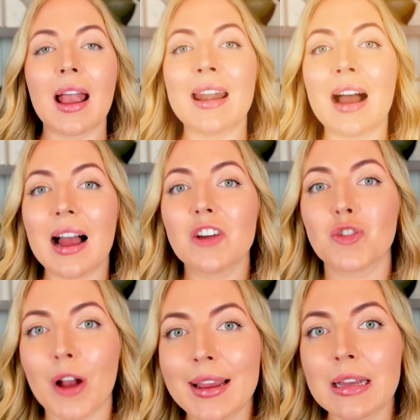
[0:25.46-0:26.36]
And I
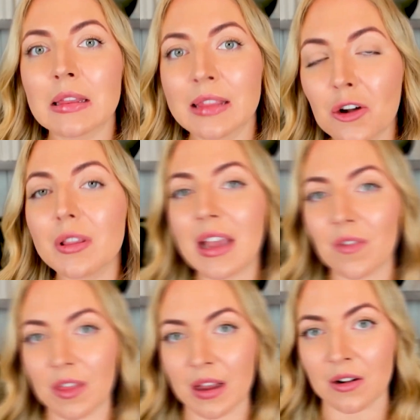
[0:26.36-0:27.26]
tried literally
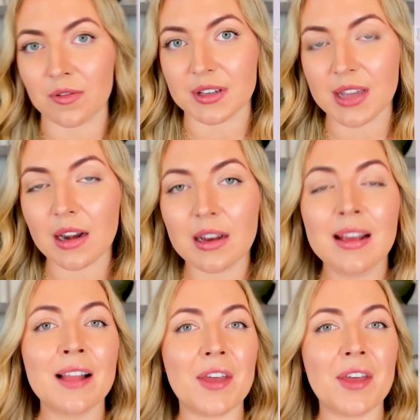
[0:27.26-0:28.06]
everything under the sun,